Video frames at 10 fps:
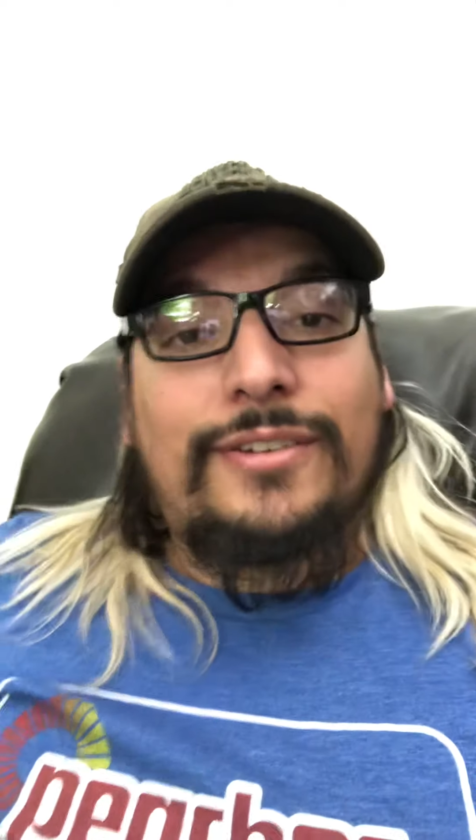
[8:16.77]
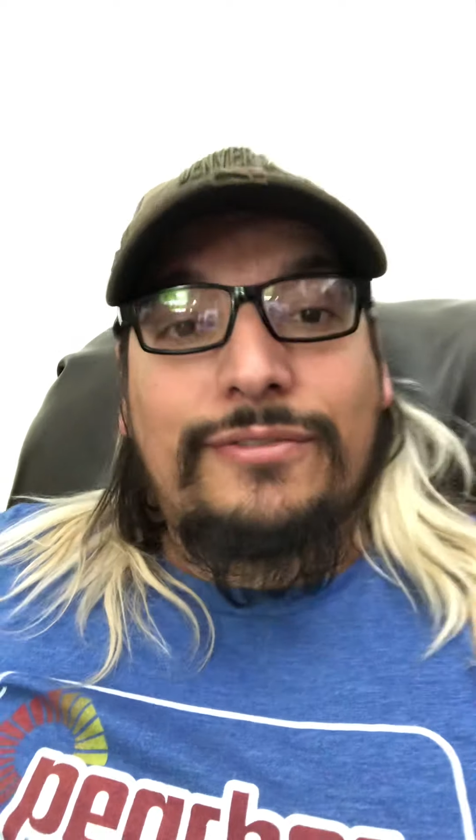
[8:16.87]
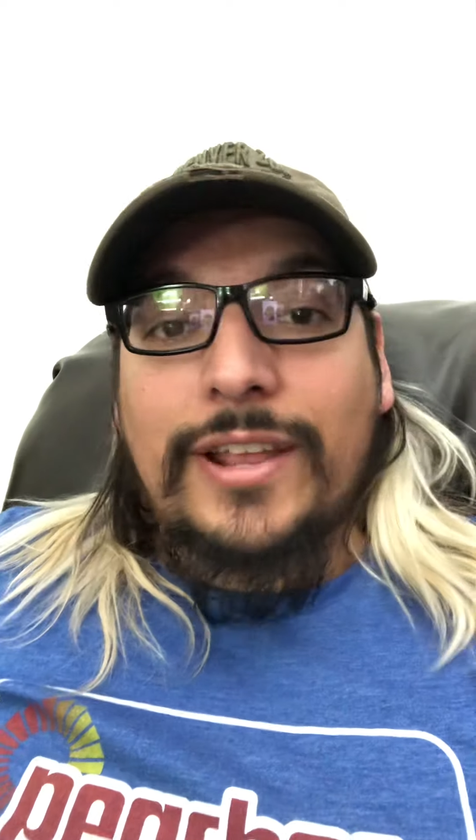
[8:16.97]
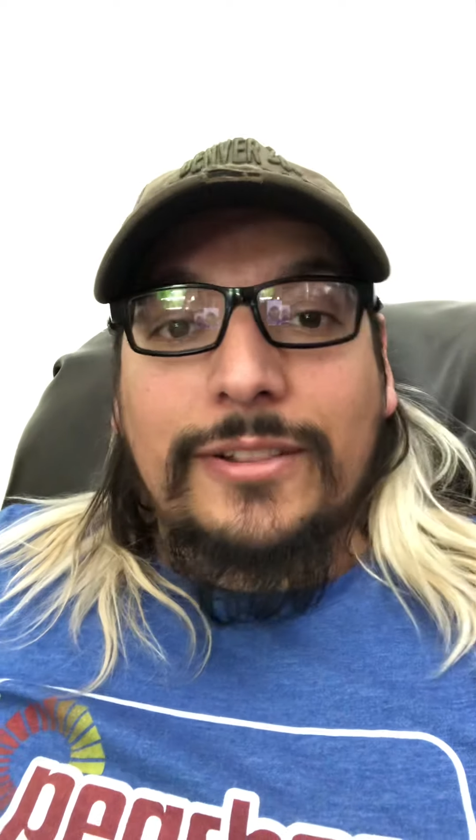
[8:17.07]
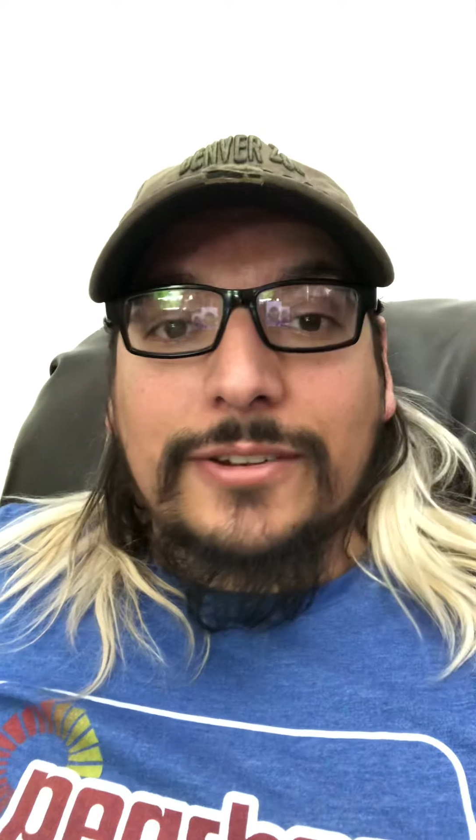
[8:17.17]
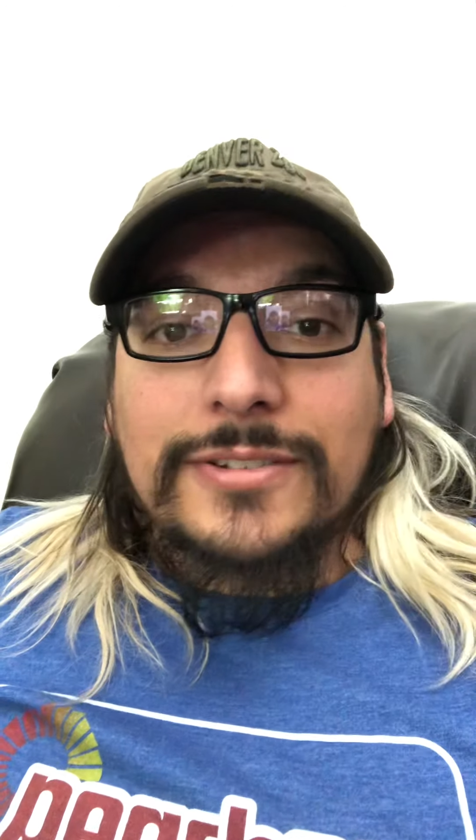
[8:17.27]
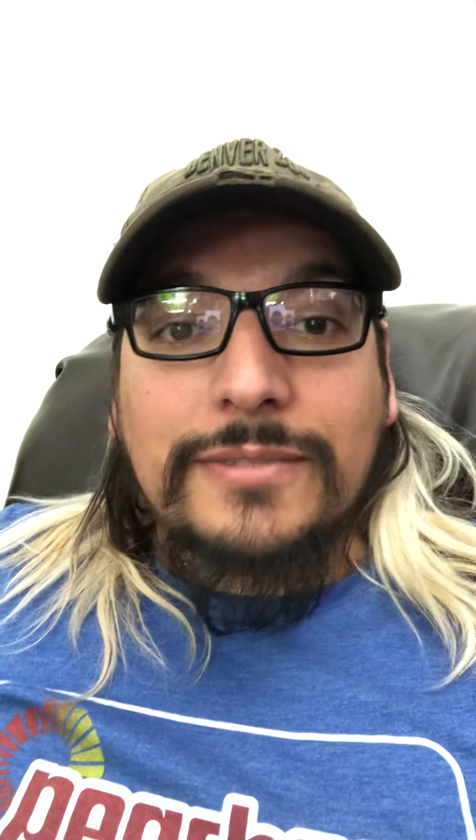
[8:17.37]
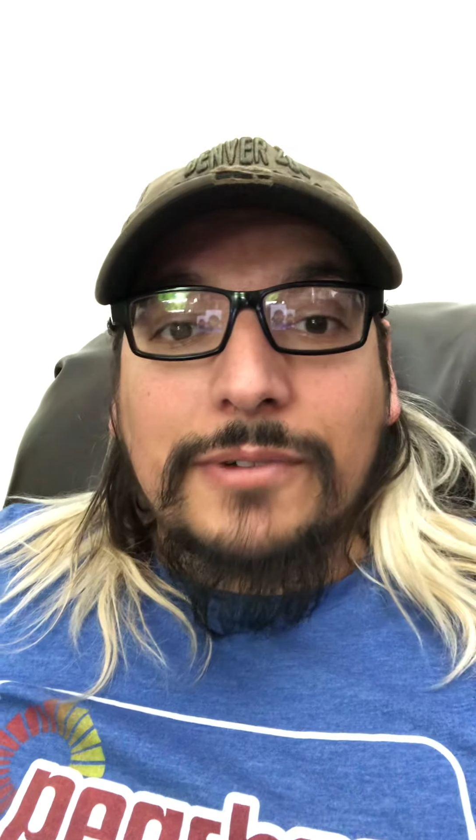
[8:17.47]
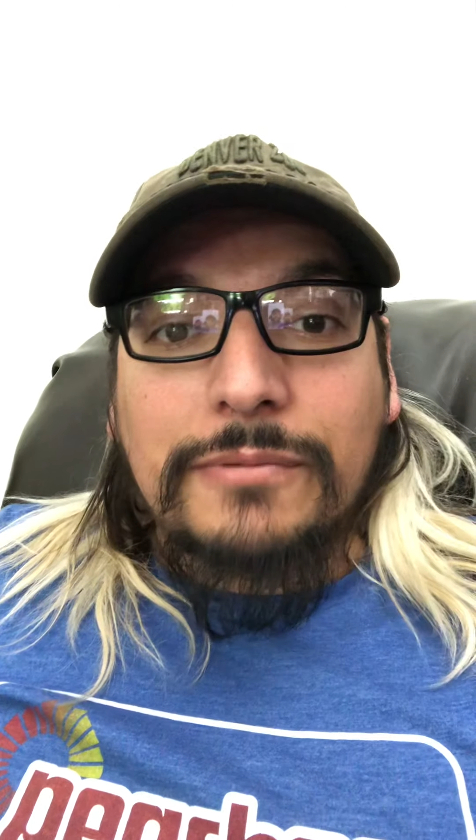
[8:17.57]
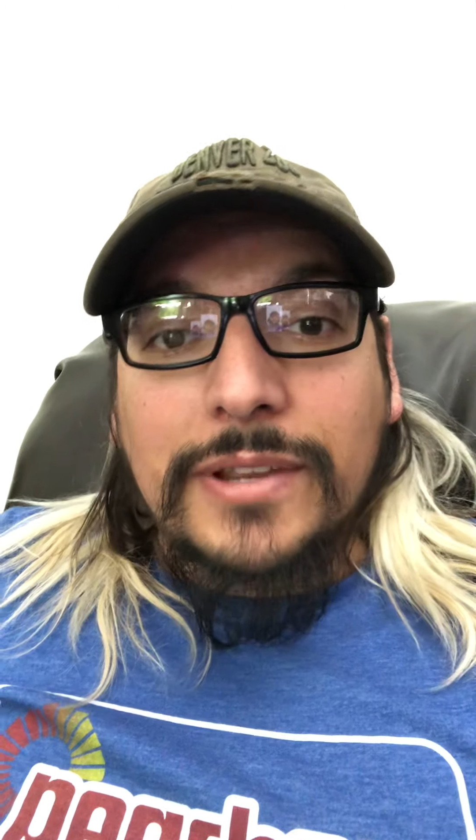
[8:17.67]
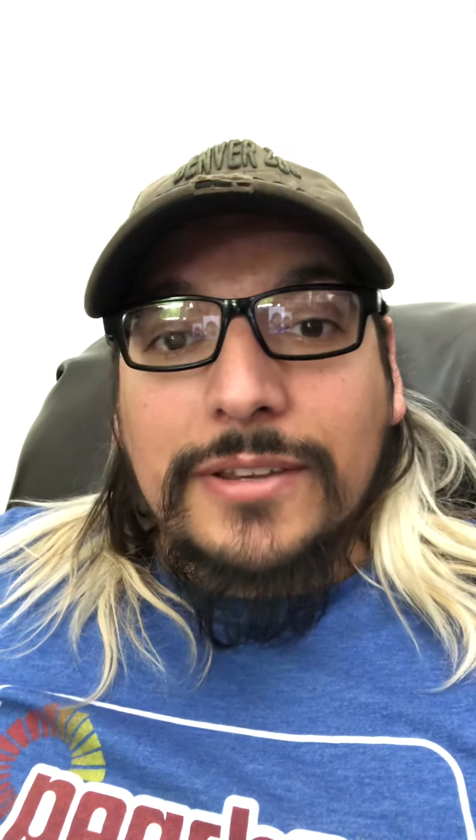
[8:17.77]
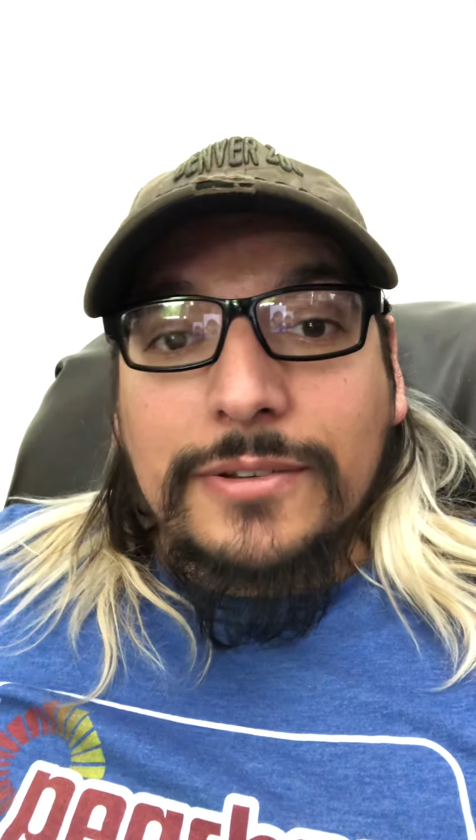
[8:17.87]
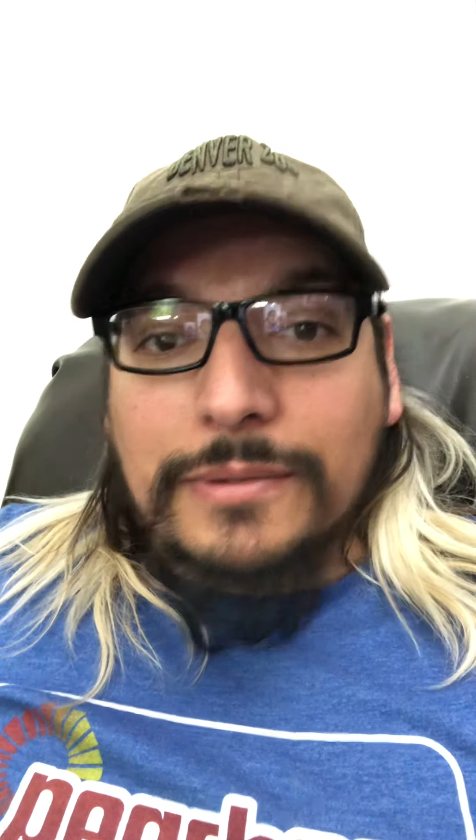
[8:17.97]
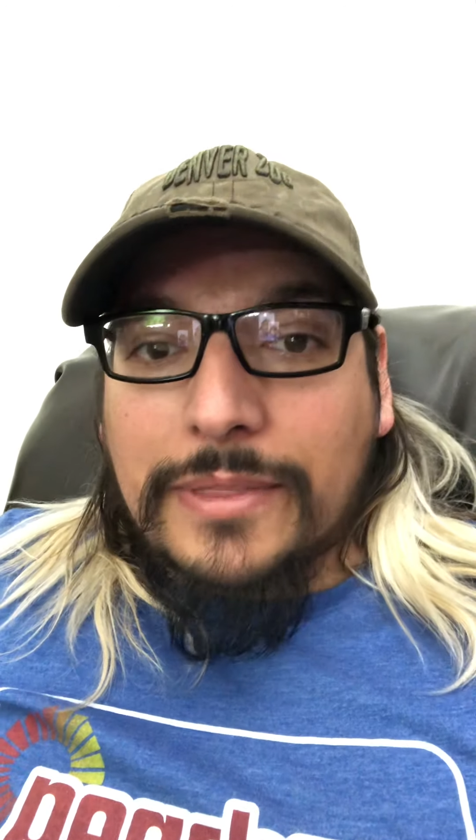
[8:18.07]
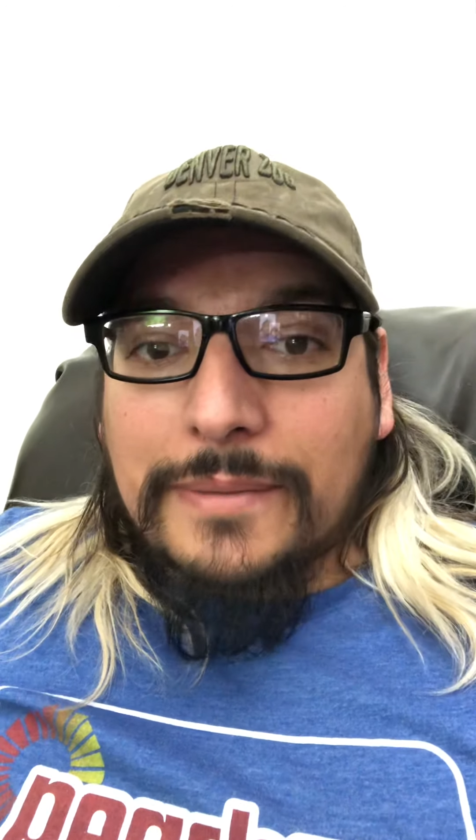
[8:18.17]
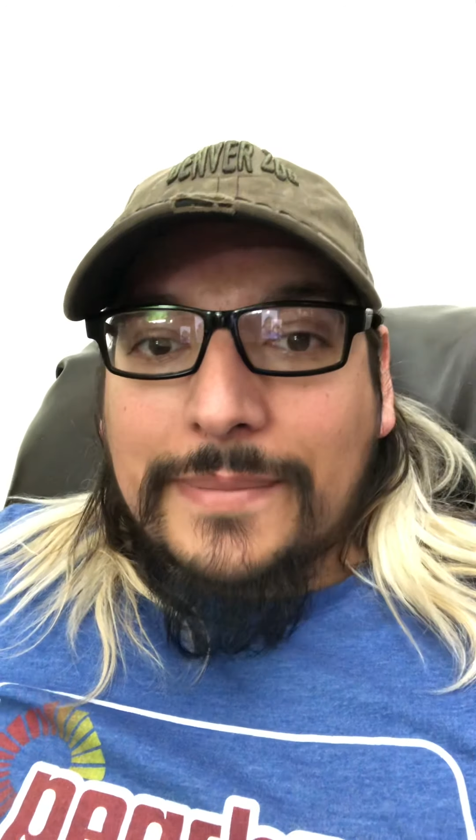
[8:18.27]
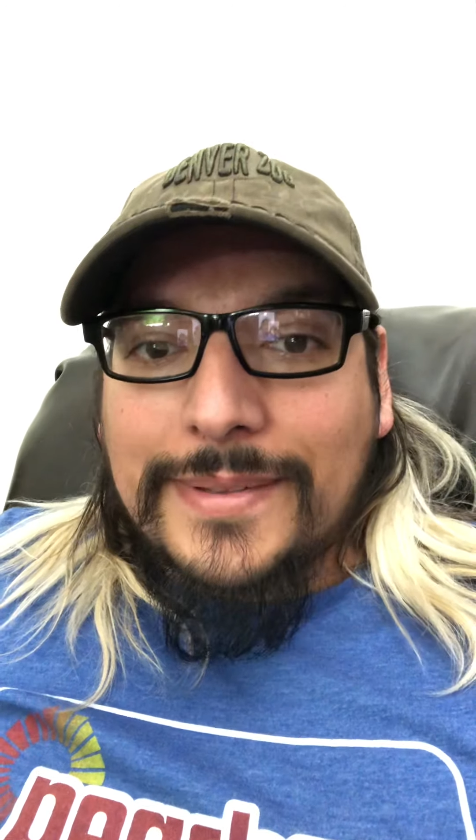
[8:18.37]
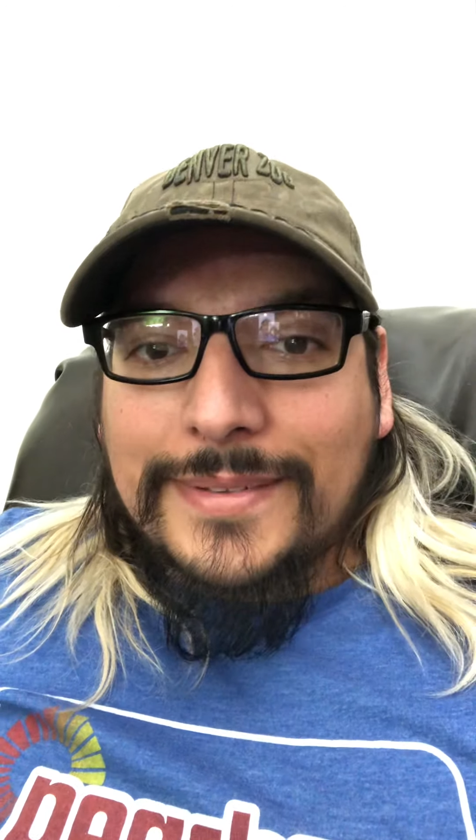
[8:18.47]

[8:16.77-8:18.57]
failures and what we can do with them.